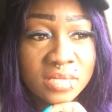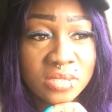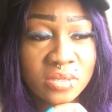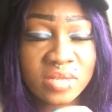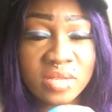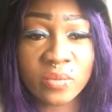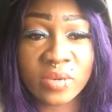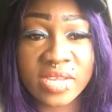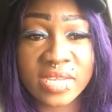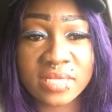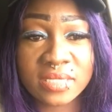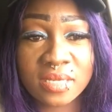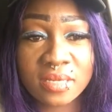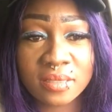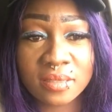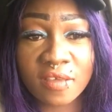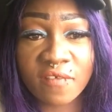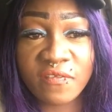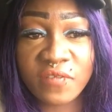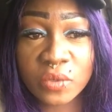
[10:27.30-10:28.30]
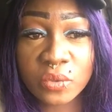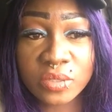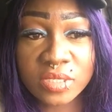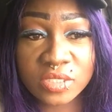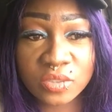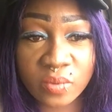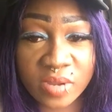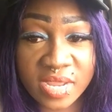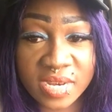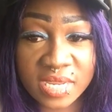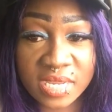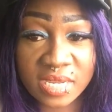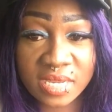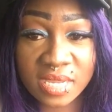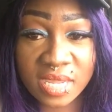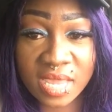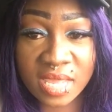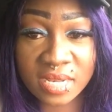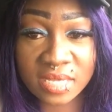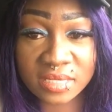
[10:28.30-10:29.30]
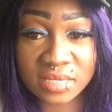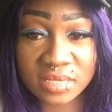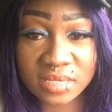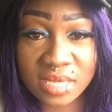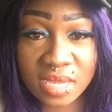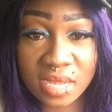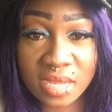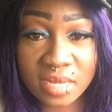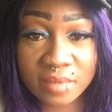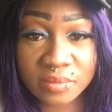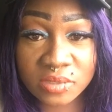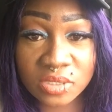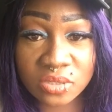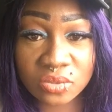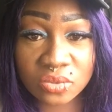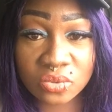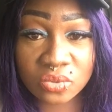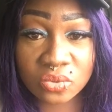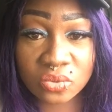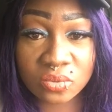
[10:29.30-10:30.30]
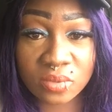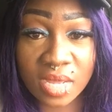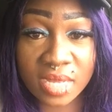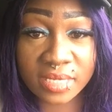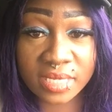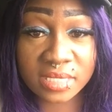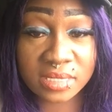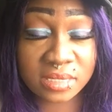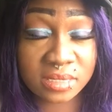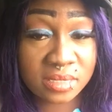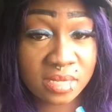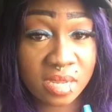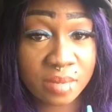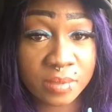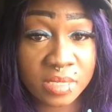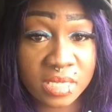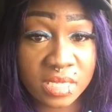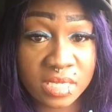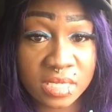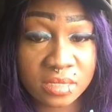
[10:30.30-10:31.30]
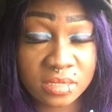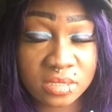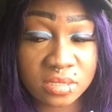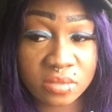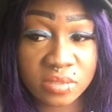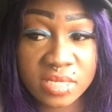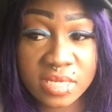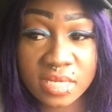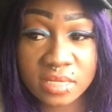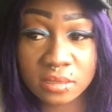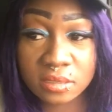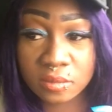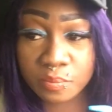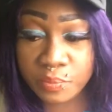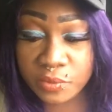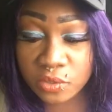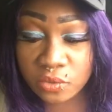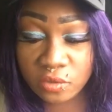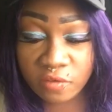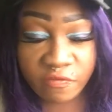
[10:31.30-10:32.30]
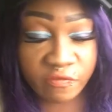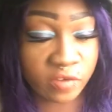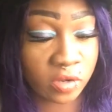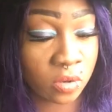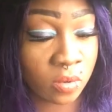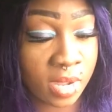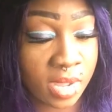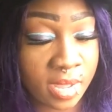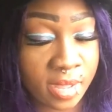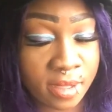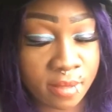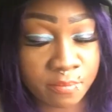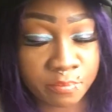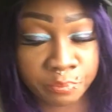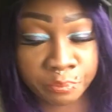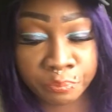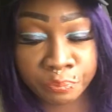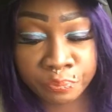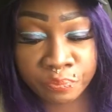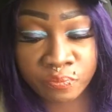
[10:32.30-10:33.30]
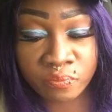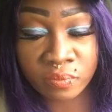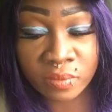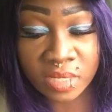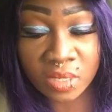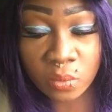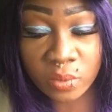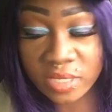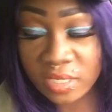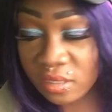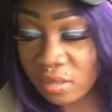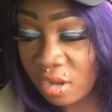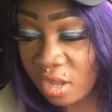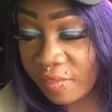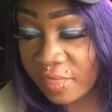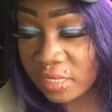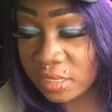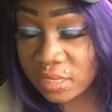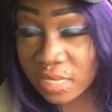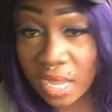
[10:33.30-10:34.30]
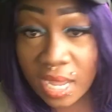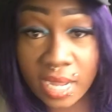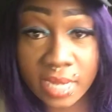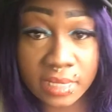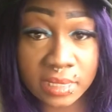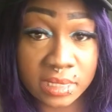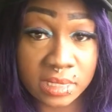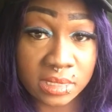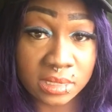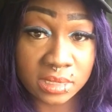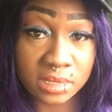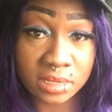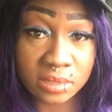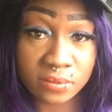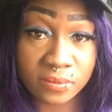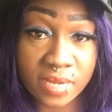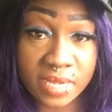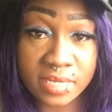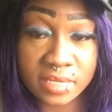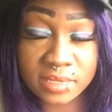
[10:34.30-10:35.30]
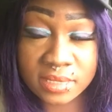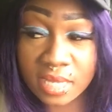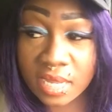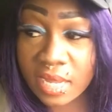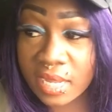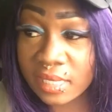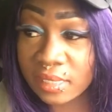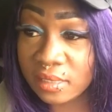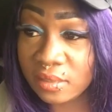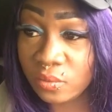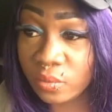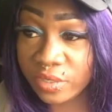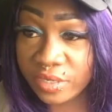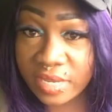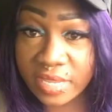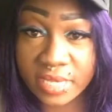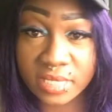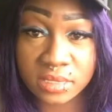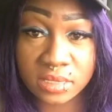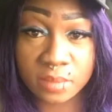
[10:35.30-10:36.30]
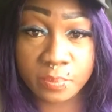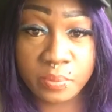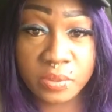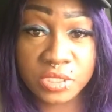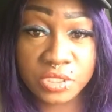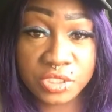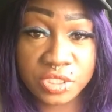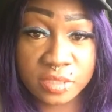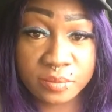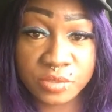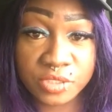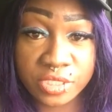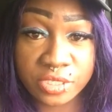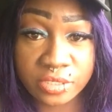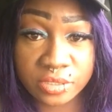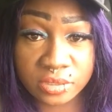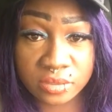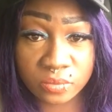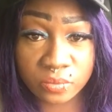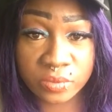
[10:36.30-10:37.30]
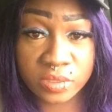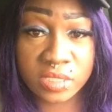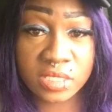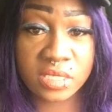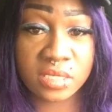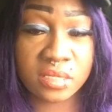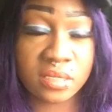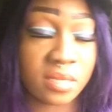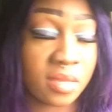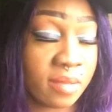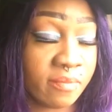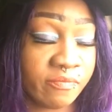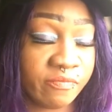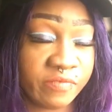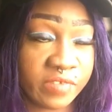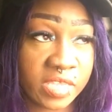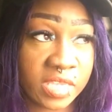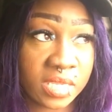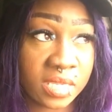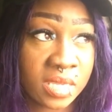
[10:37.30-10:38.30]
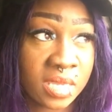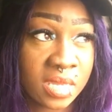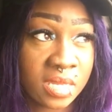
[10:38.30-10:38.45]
anyways, the food is ready and it's time to, I guess it's time to eat. So he has this beautiful, what do you call that? It's an island, right? It's an island where it has the push-up chairs, some really comfy.